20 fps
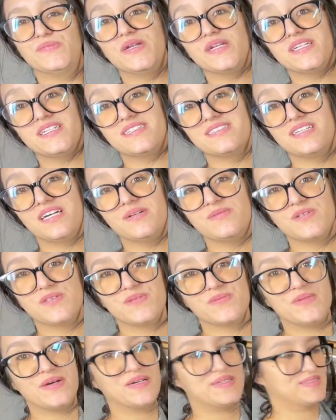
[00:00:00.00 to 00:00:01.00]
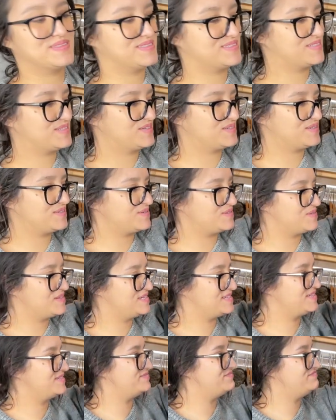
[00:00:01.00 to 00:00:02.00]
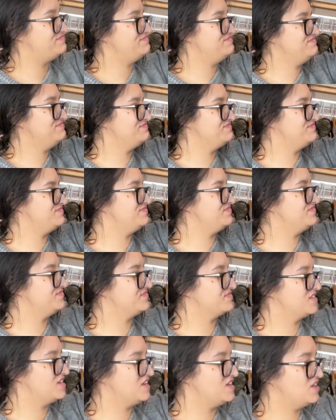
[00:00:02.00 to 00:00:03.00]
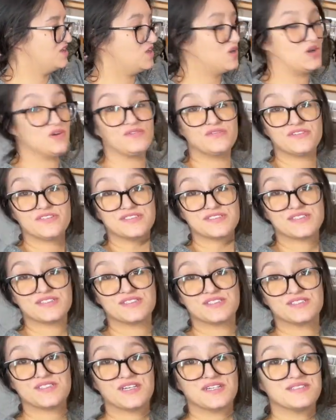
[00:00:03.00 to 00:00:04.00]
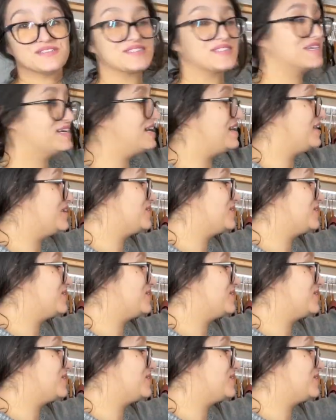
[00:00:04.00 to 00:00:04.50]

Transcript: but it didn't come with a belt, so hmm. hopefully it still sells. I